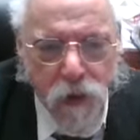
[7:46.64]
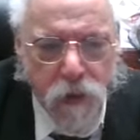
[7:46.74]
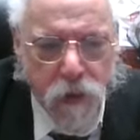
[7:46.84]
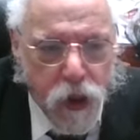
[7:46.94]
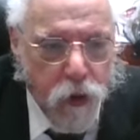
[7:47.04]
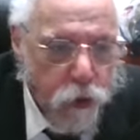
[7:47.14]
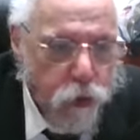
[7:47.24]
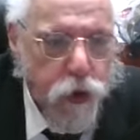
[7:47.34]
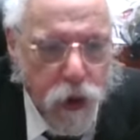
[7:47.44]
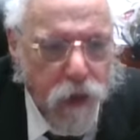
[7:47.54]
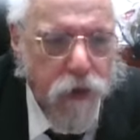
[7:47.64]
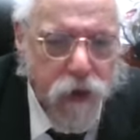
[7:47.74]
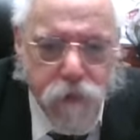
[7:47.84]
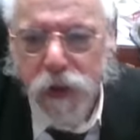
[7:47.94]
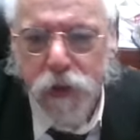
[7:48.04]
Shahu
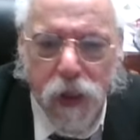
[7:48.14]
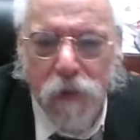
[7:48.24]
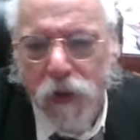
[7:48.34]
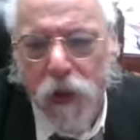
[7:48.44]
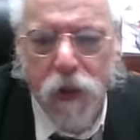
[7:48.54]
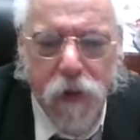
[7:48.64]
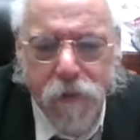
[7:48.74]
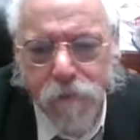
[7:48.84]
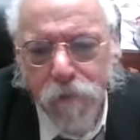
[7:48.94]
Shayrish Pisal Malacha.